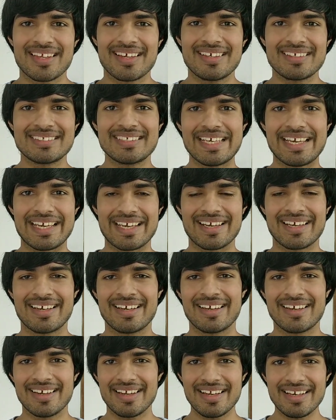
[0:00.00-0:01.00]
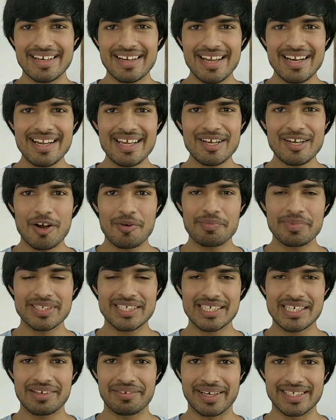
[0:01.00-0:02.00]
See, in any
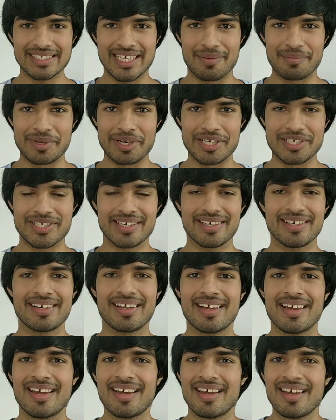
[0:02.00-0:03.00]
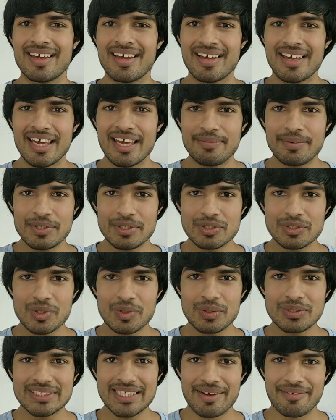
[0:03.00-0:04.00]
competitive examination, if you
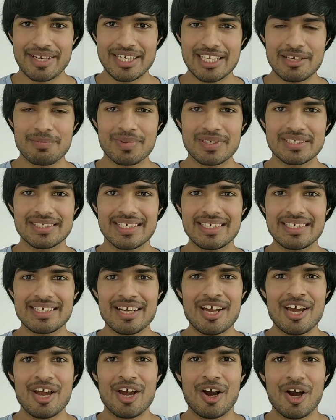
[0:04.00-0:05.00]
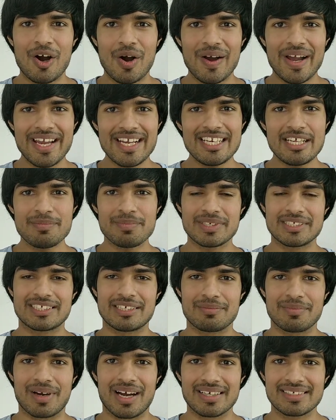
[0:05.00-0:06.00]
score 70% or
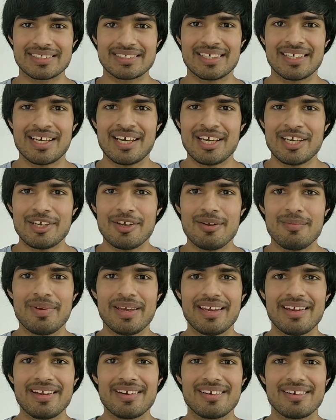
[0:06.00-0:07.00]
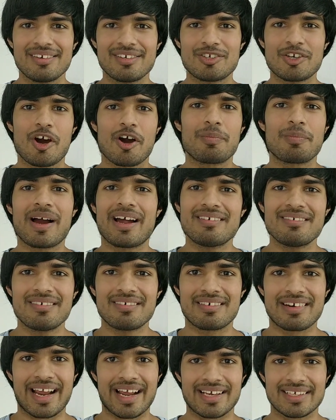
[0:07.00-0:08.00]
80% marks, you'll be in top
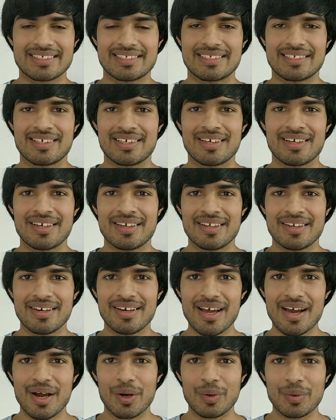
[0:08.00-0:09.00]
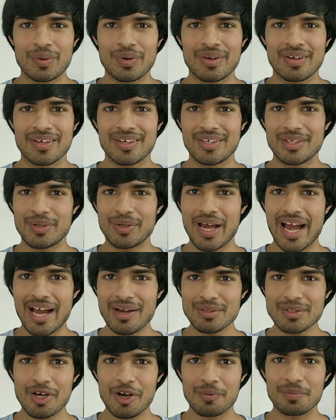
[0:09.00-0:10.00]
100 ranks. Now, you
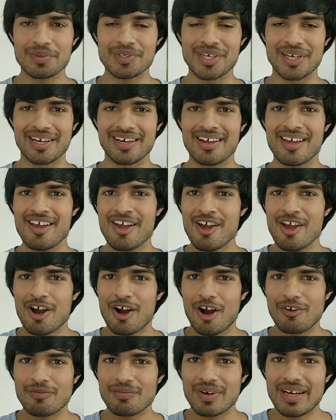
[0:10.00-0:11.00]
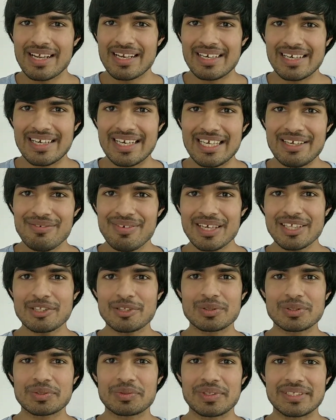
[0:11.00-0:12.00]
have the option of leaving
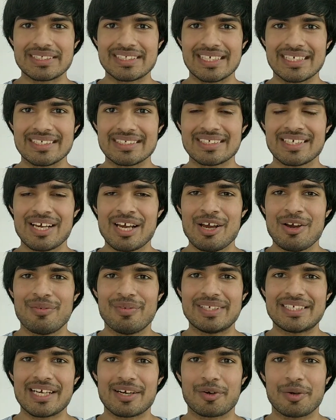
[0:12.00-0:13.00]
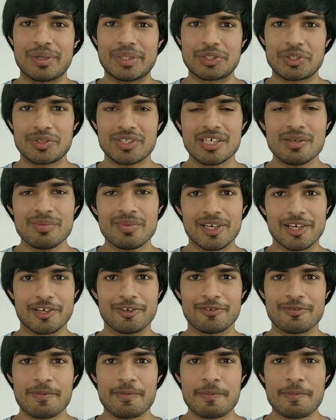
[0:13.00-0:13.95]
those questions which are going to trouble you.